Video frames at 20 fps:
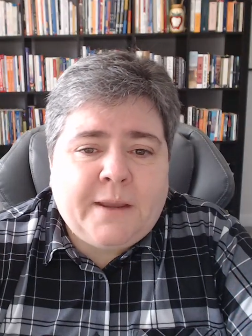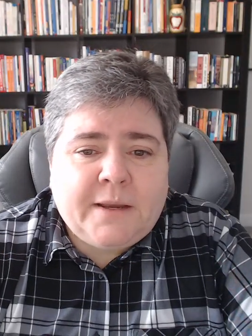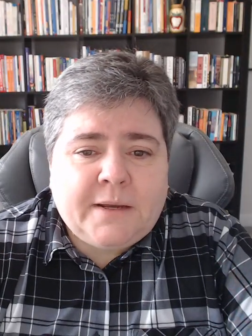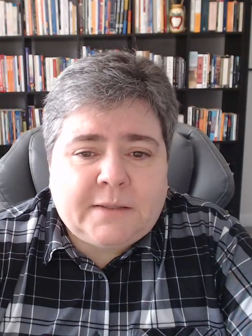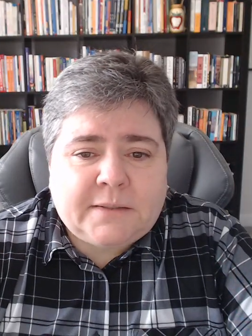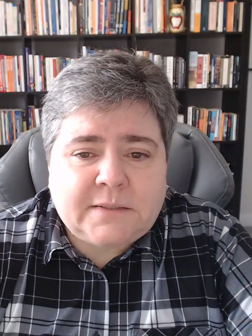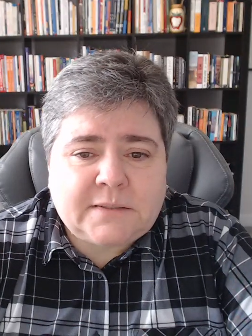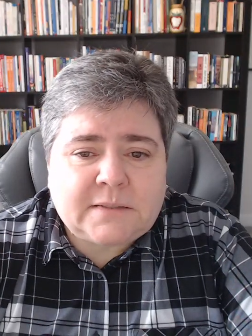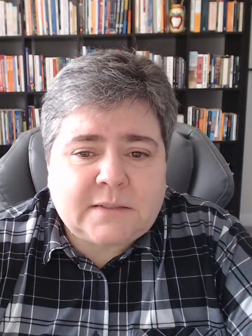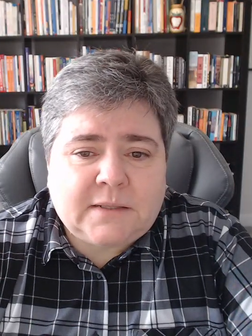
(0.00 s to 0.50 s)

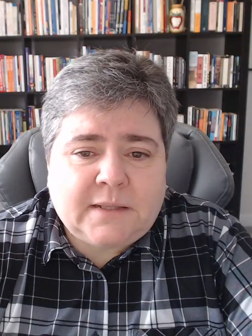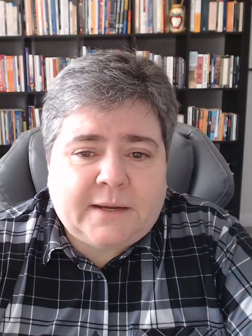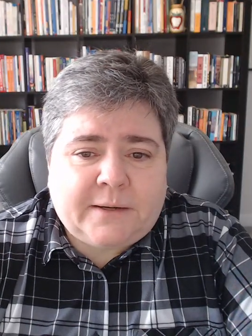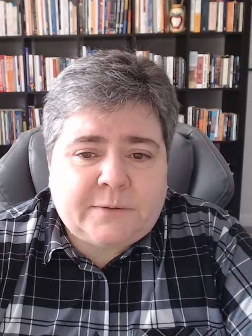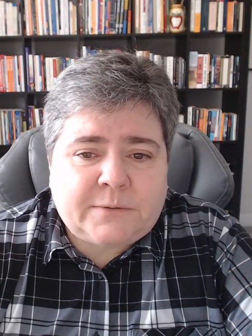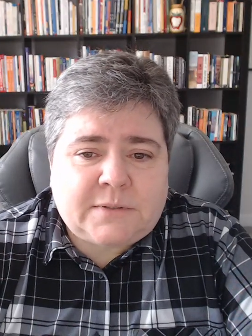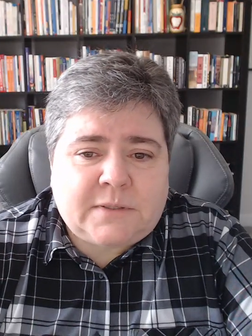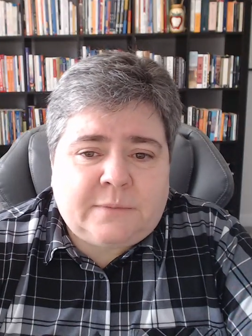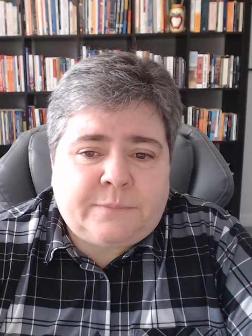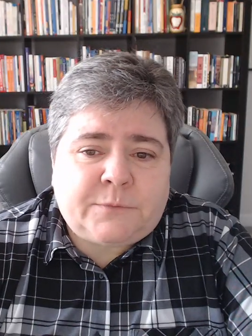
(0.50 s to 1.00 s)
This
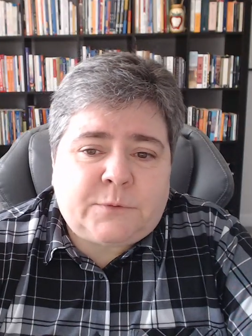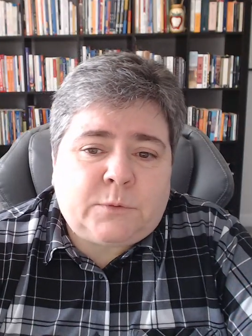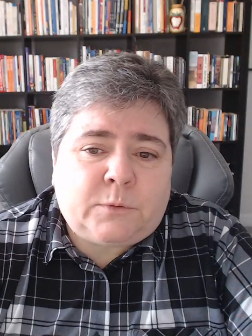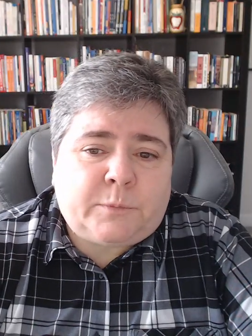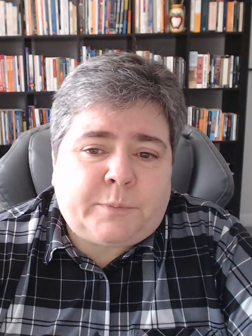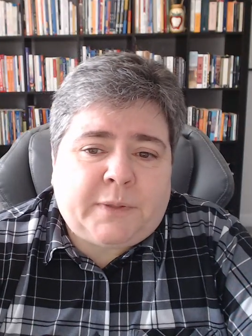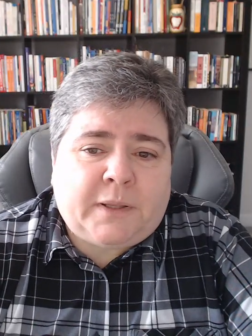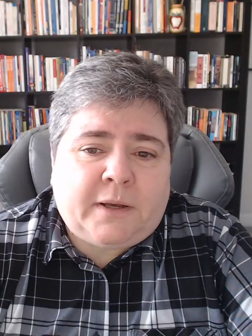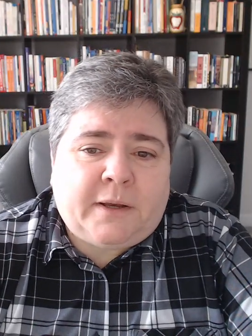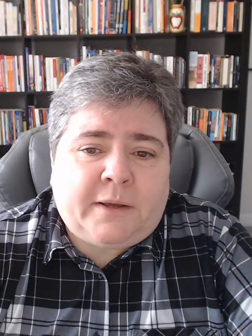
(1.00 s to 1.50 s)
allows them to
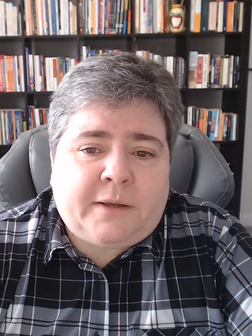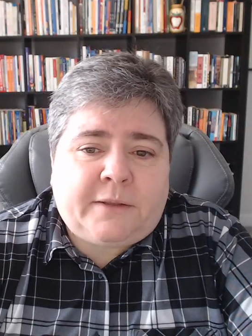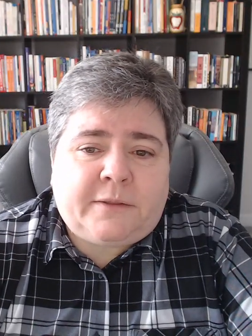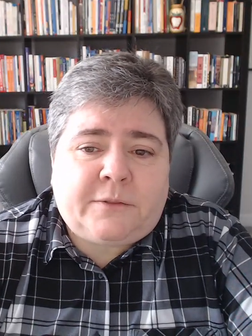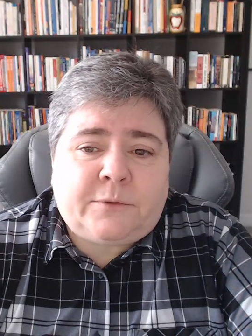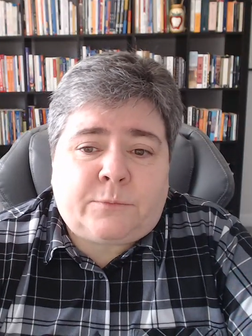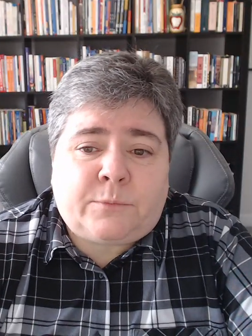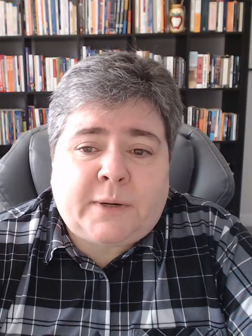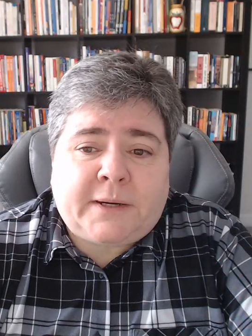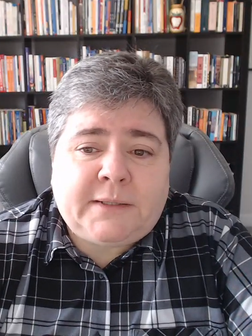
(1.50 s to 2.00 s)
apply
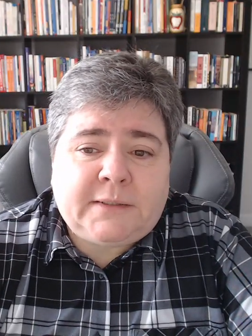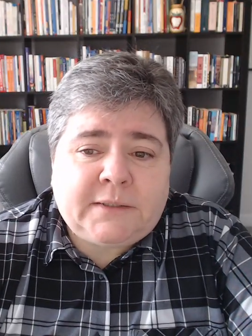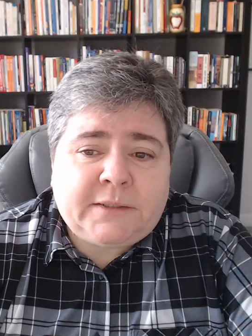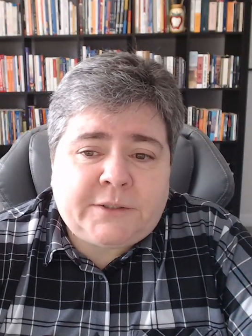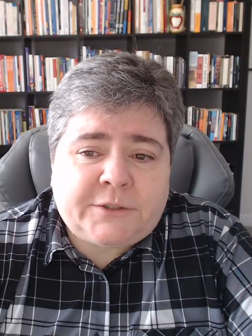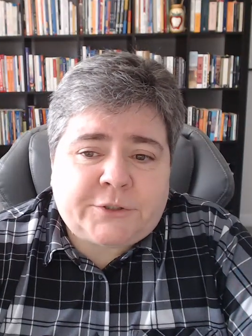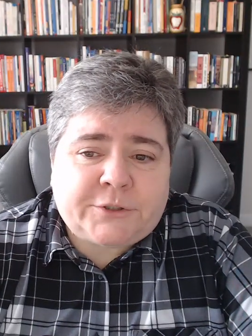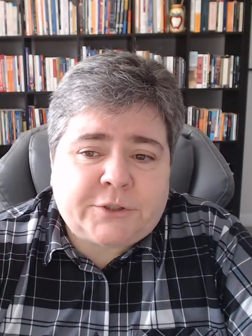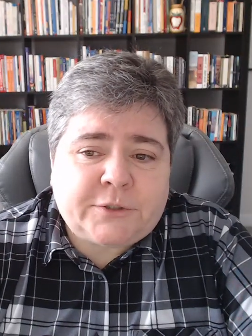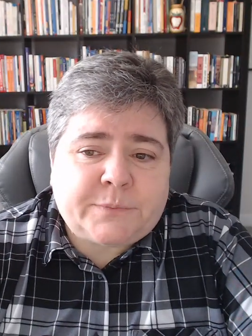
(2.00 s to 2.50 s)
the right
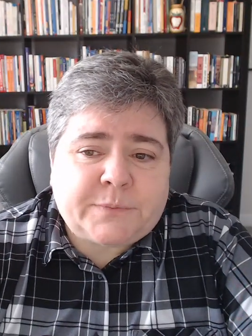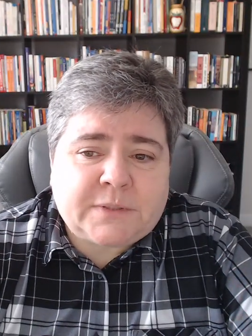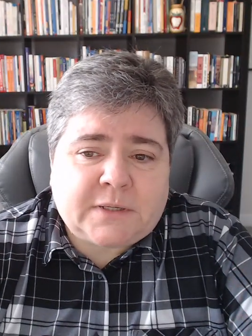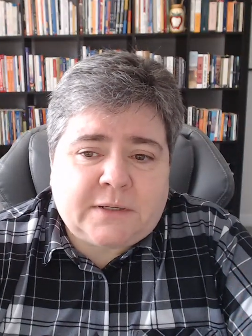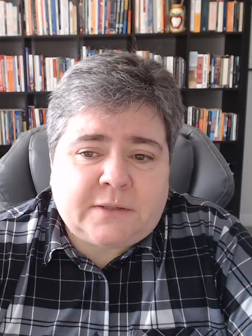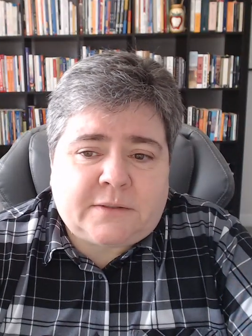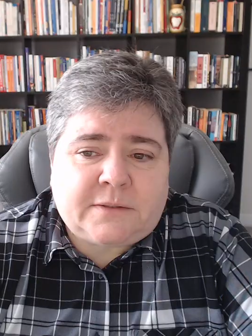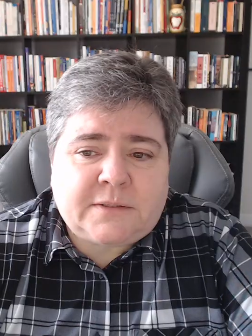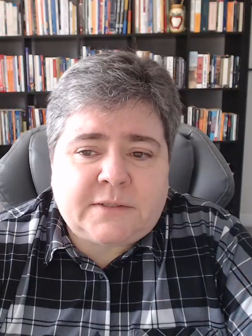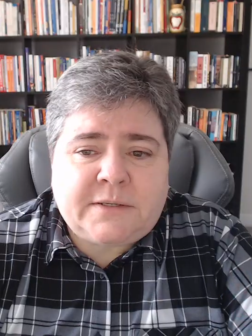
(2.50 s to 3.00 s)
leadership
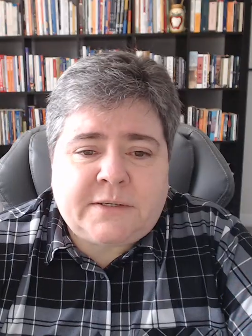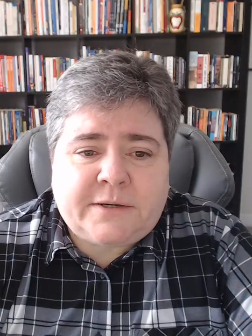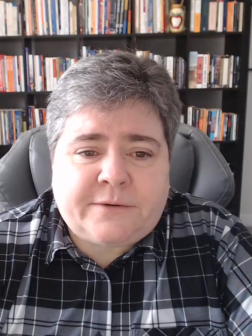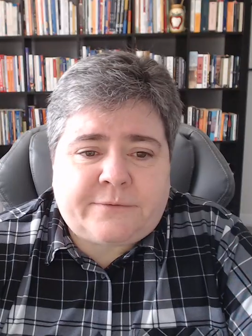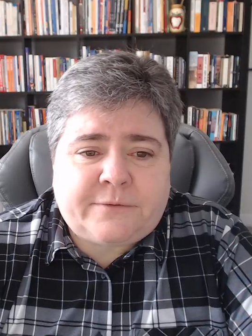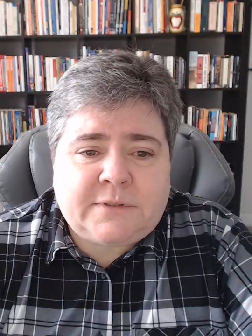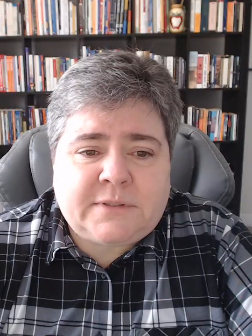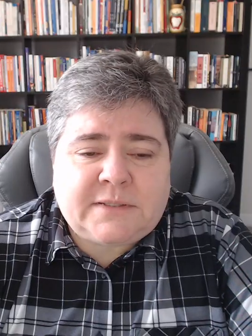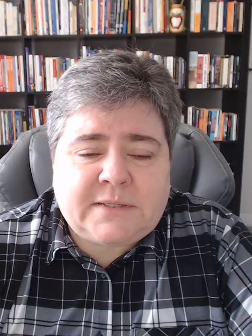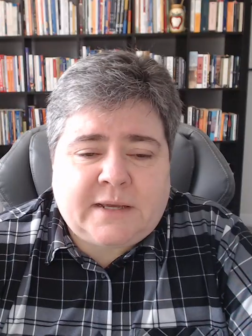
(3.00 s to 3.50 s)
skills in
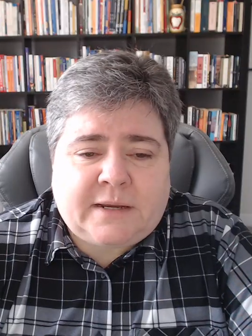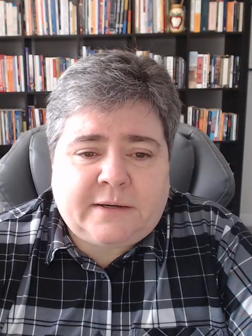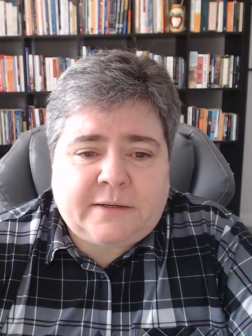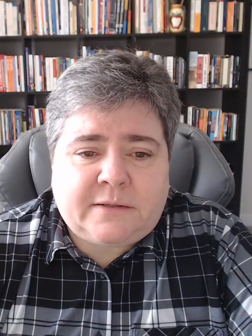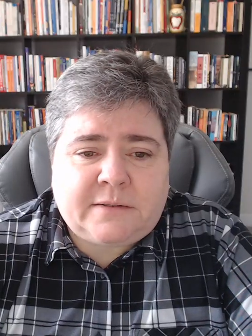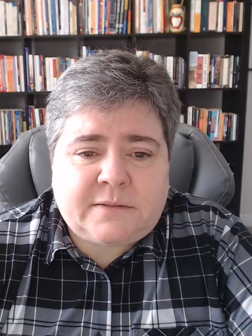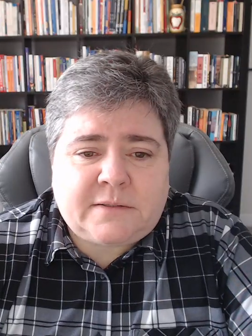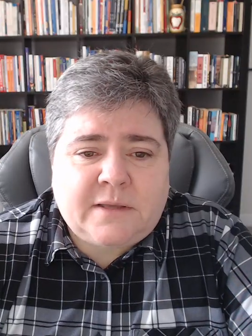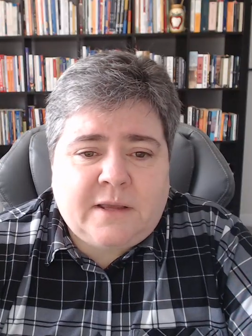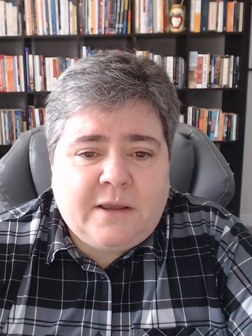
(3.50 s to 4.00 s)
different
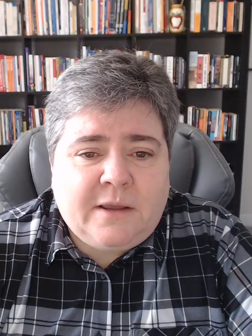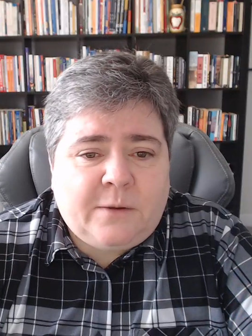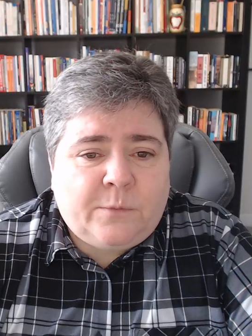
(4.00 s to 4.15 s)
settings,